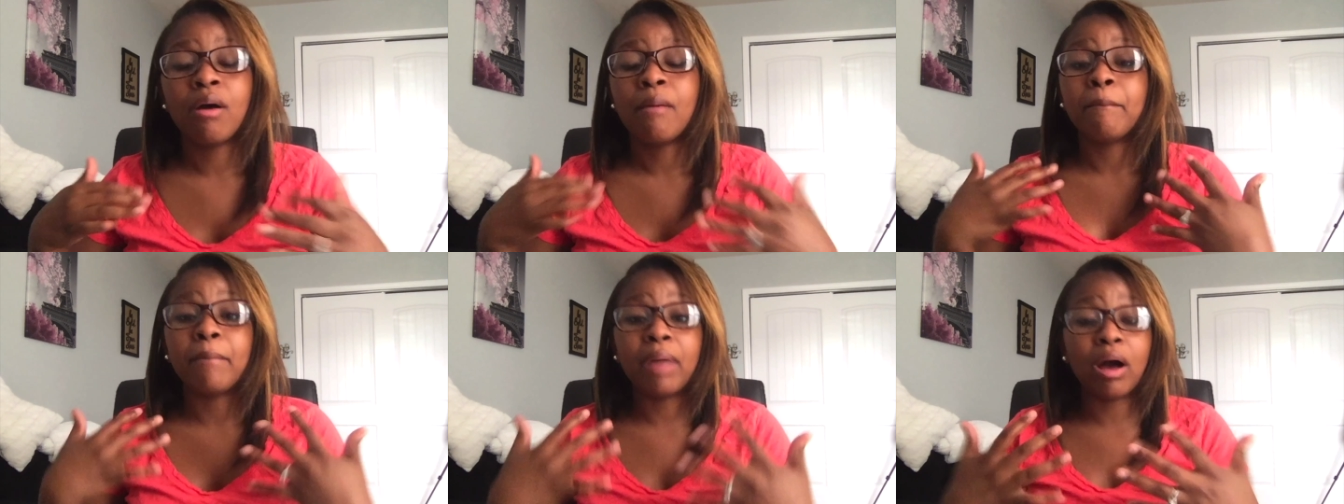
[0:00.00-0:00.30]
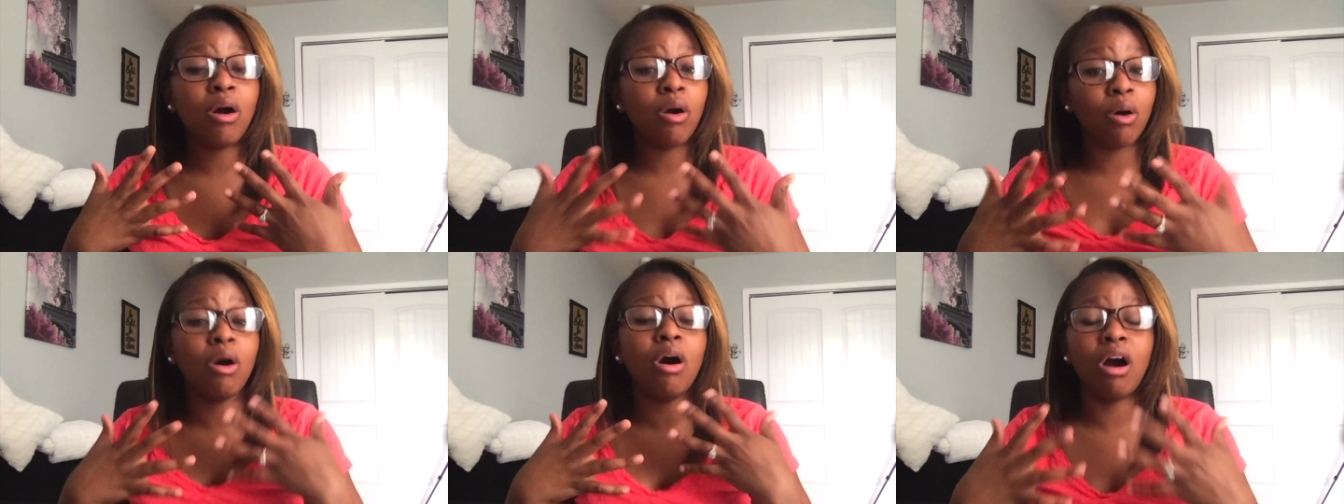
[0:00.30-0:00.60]
my
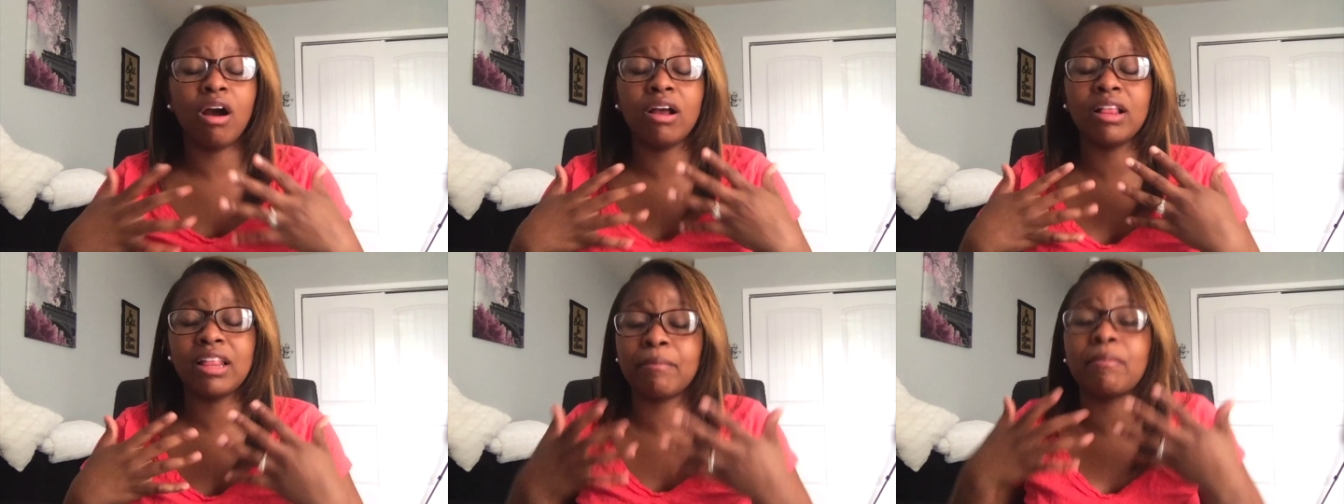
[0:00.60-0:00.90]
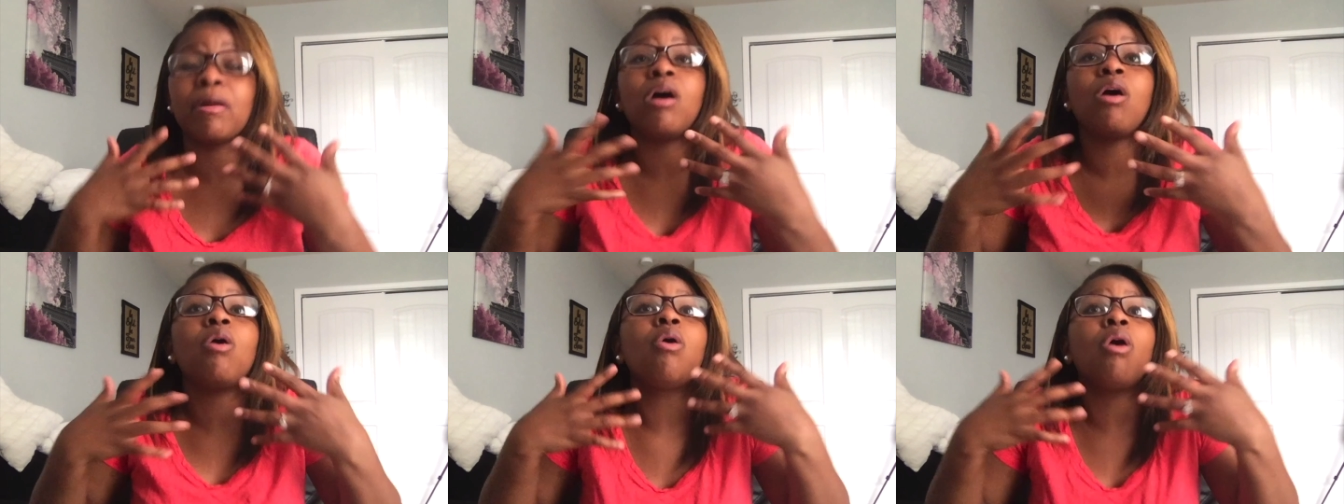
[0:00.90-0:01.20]
whole heart, like
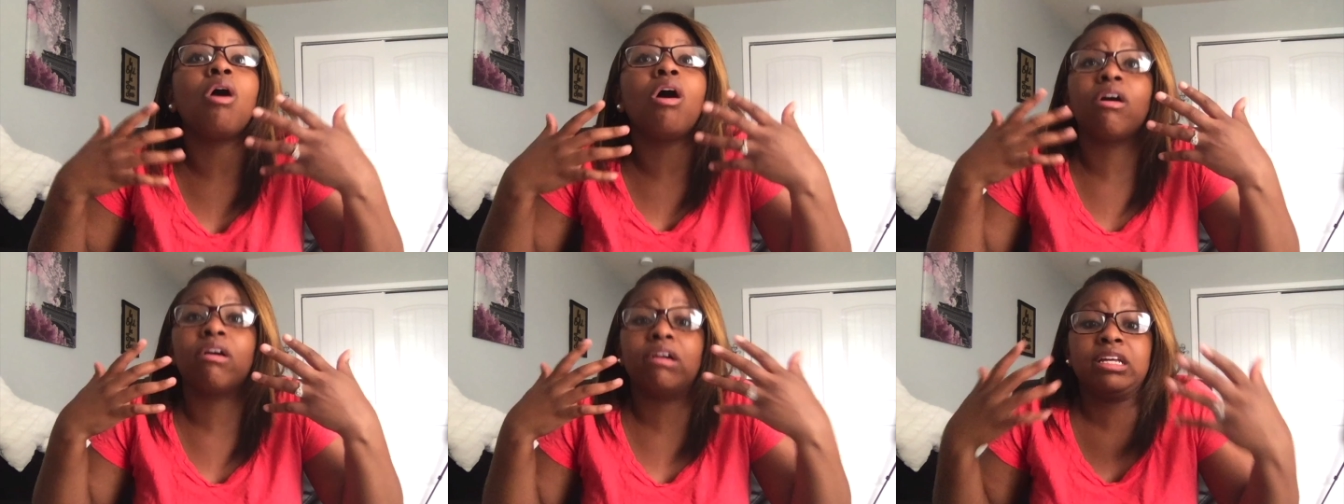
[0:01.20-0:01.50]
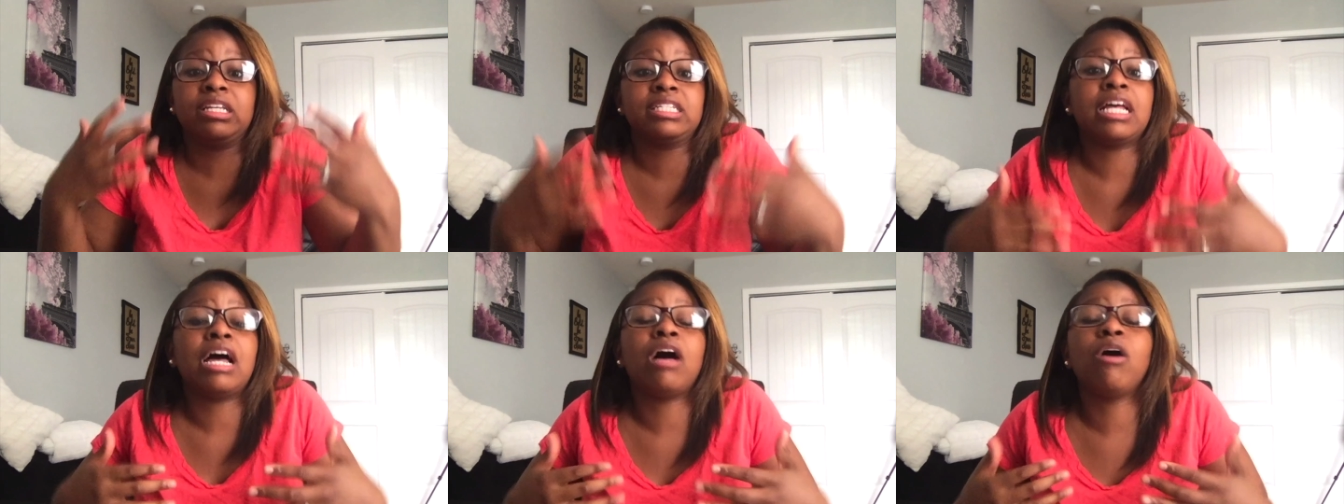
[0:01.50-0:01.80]
my whole heart
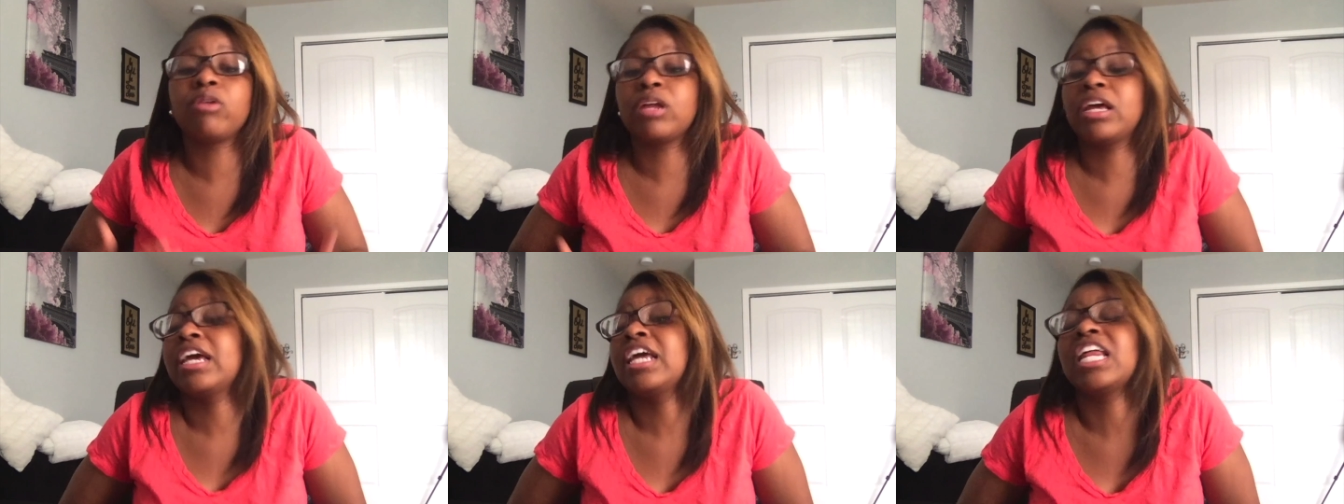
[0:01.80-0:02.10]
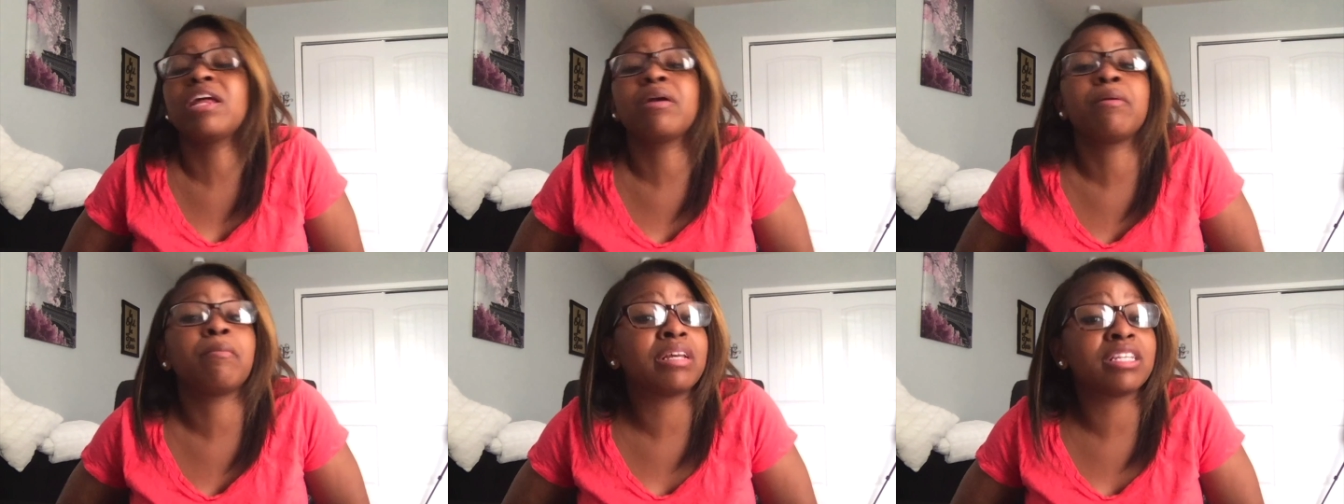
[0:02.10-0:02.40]
is all
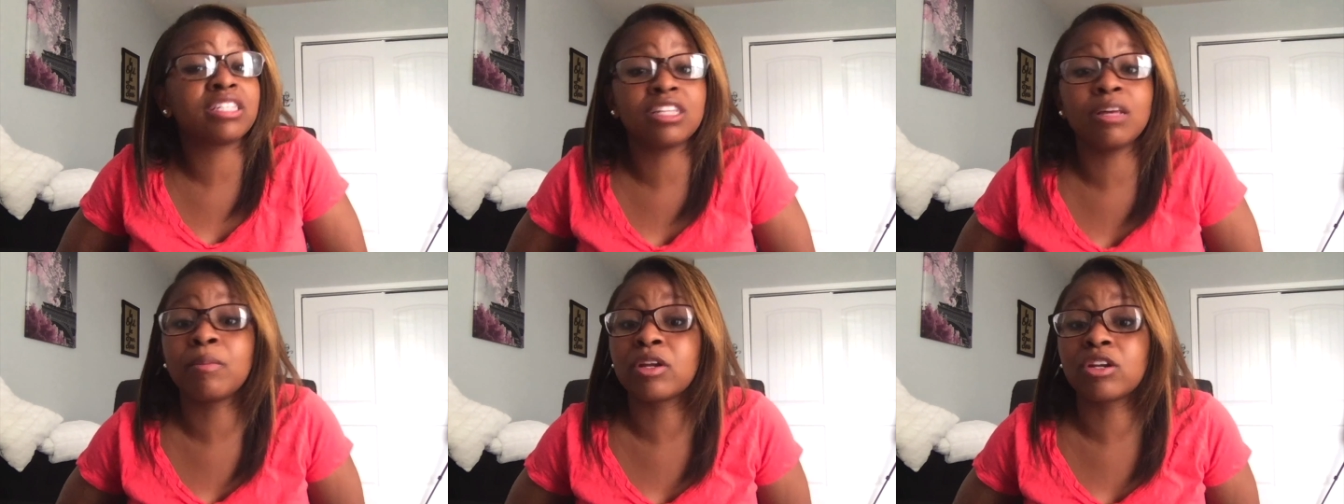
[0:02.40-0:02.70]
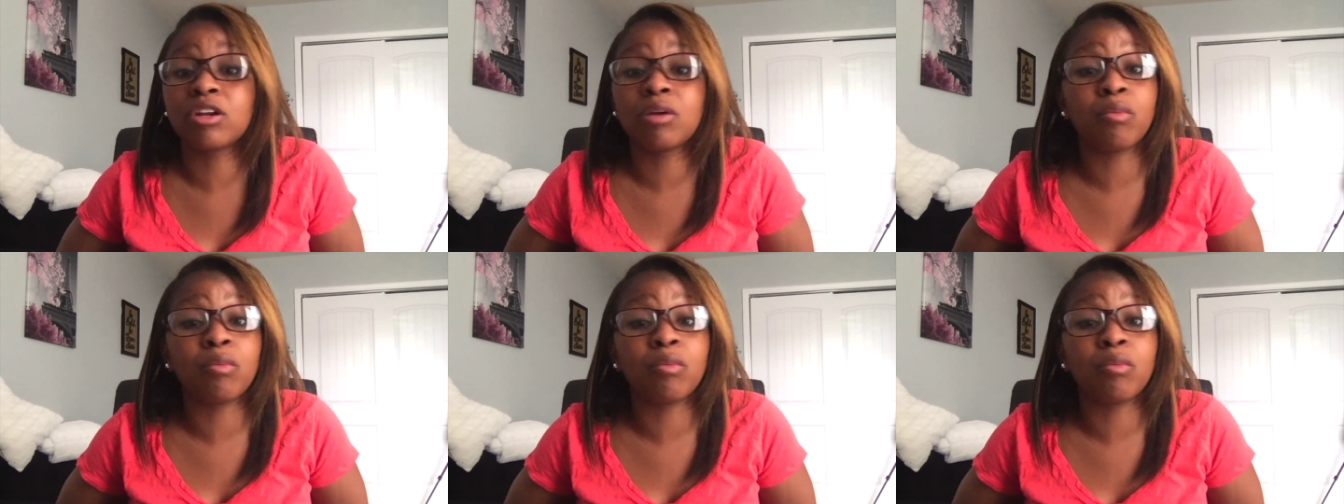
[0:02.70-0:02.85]
in my stomach no